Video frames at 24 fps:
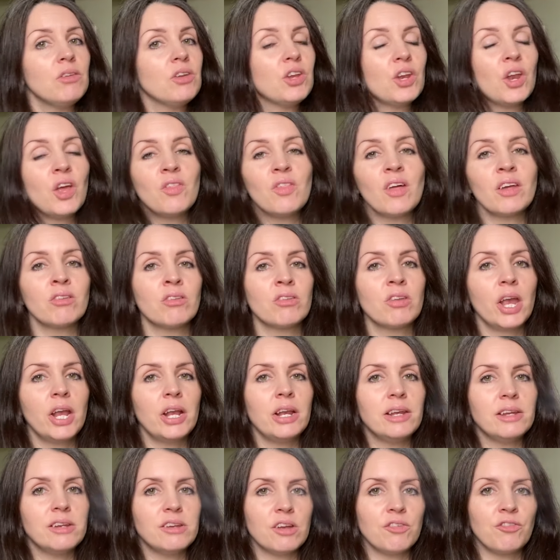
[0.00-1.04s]
you know, that's
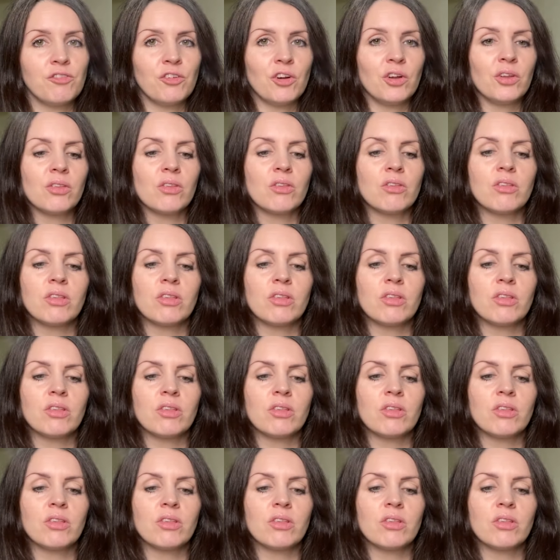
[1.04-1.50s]
totally different.